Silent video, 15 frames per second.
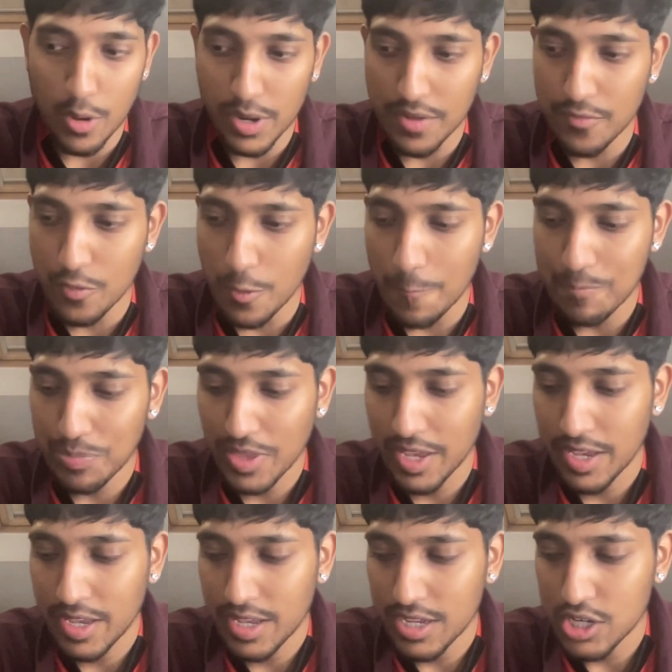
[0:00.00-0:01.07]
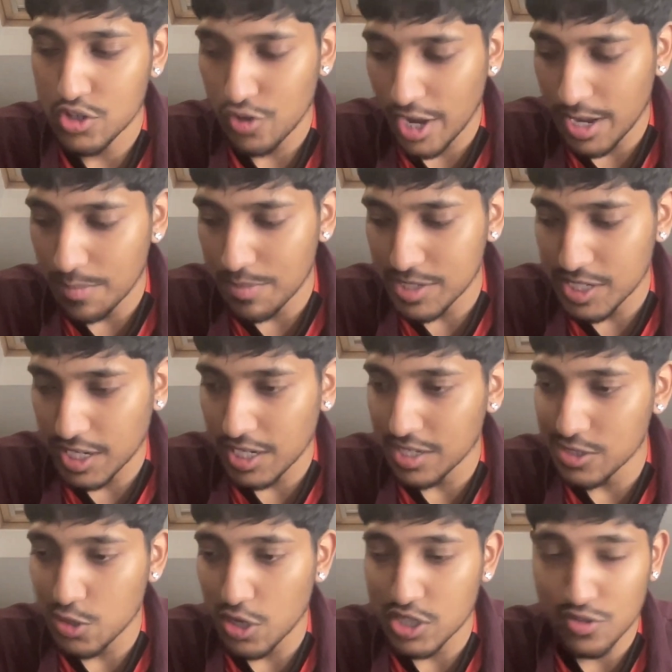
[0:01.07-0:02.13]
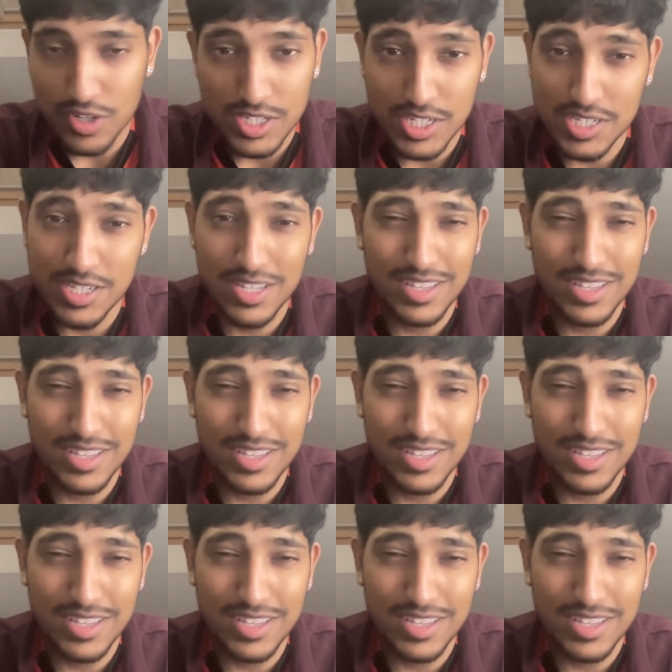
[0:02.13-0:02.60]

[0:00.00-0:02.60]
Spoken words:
And I thought Trent in particular has got his critics.